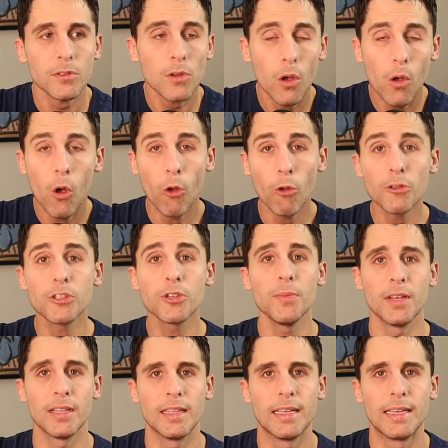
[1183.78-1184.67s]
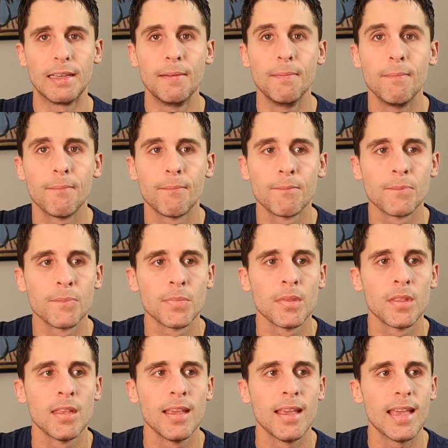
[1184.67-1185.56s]
Ultimately,
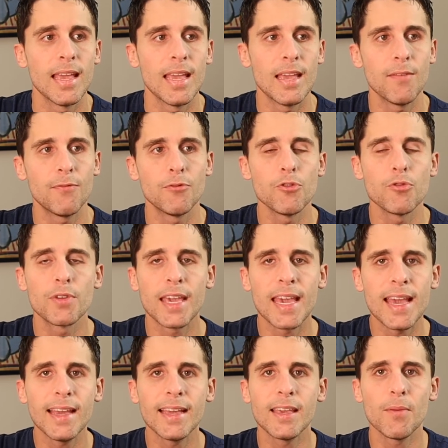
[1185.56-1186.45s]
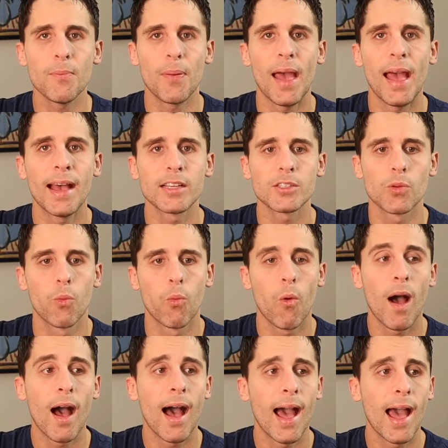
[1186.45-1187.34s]
if you can't get past
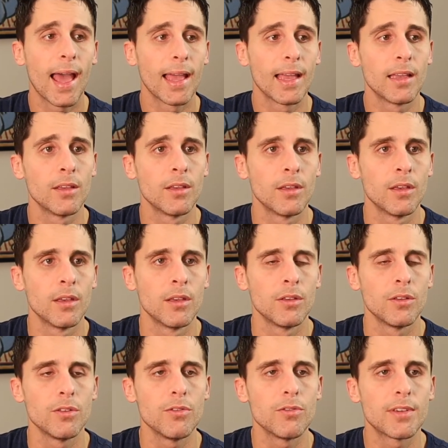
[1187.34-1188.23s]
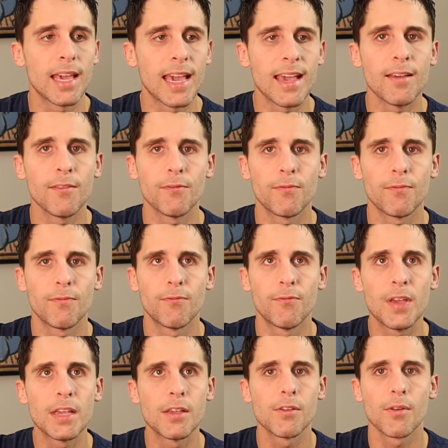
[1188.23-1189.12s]
why you can't
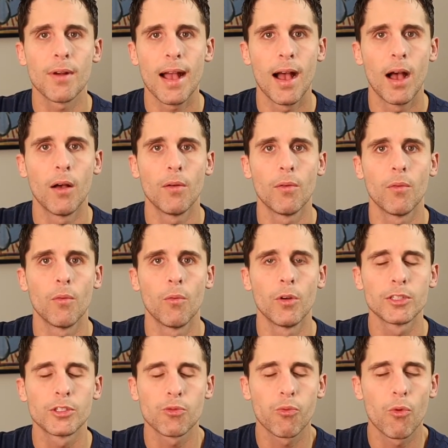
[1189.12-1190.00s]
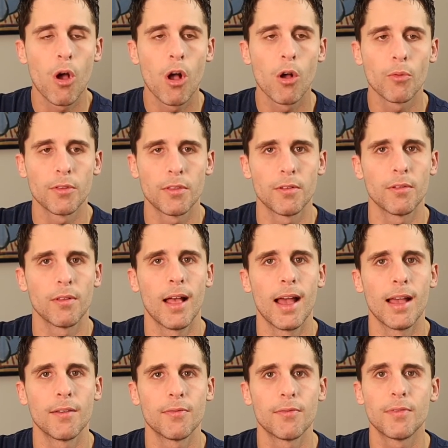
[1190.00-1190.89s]
figure out what's wrong with your
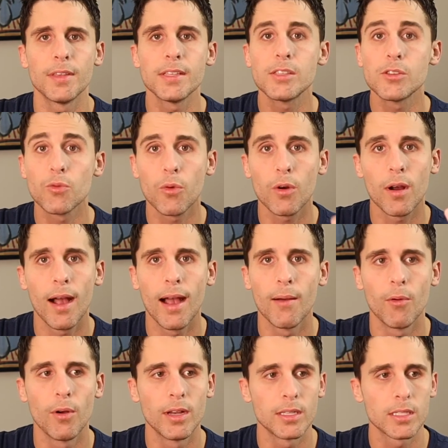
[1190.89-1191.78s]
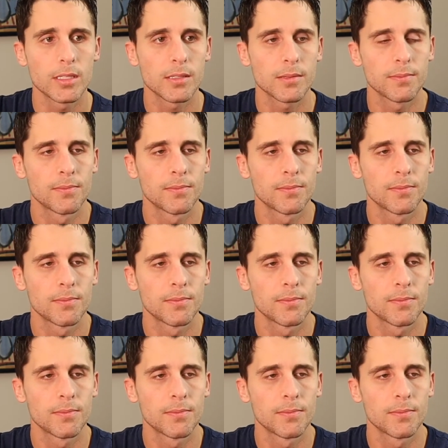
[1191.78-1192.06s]
life, this is where I was.